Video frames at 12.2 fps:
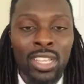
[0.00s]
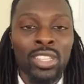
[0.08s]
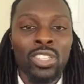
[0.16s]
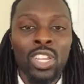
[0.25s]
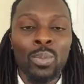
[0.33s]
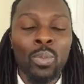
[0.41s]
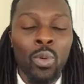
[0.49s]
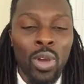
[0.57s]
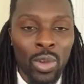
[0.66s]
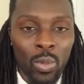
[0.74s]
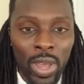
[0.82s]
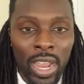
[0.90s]
to the
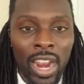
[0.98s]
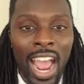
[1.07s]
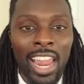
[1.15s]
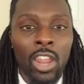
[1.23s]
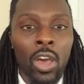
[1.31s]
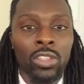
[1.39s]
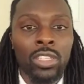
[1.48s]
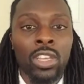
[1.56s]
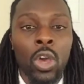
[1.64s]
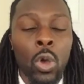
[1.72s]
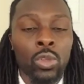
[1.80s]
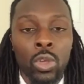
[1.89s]
point where I lost
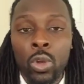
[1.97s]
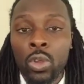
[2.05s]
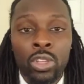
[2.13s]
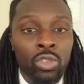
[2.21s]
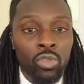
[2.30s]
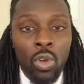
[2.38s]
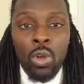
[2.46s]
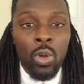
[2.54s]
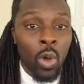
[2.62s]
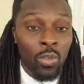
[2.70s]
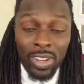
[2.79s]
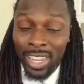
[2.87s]
total control
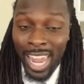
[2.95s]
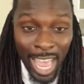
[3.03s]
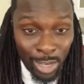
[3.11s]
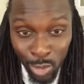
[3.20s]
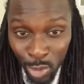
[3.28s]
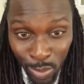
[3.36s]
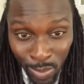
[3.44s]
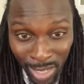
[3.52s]
over the classroom.